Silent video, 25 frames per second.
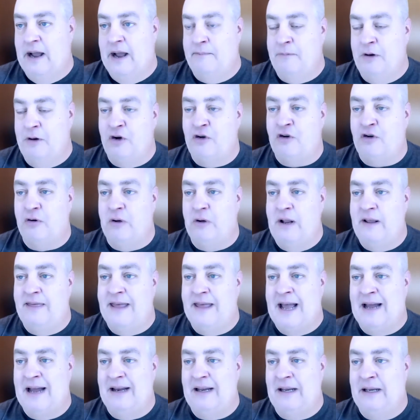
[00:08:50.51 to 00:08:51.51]
Usually,
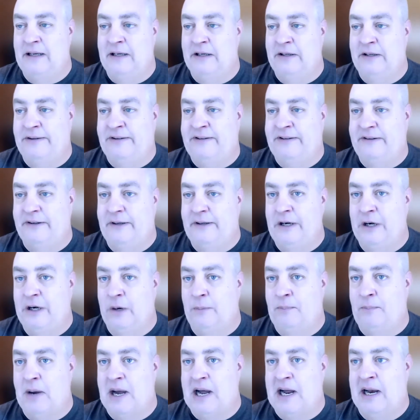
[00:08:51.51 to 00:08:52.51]
that is
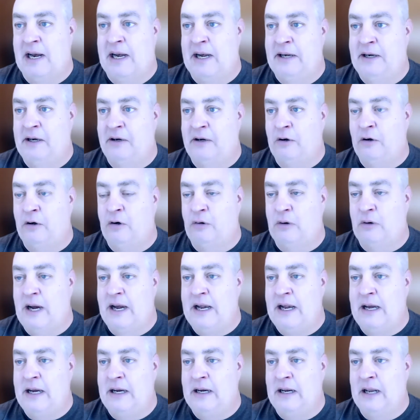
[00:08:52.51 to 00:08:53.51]
by
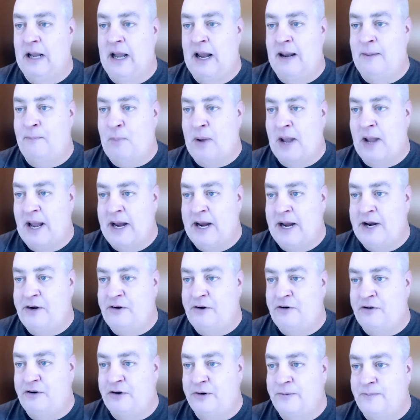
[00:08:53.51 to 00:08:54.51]
creating a
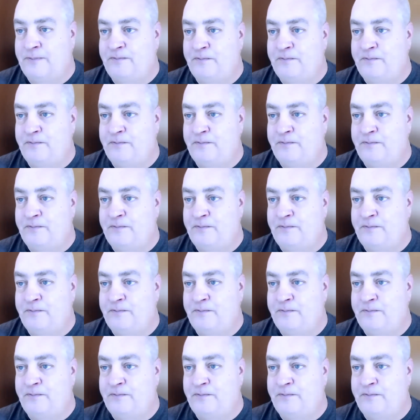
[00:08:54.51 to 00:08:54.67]
page